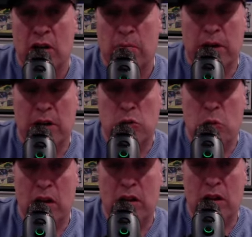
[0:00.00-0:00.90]
but it's
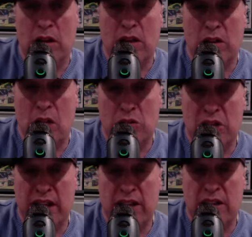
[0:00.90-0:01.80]
one of those
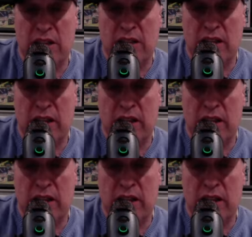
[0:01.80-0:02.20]
things. Is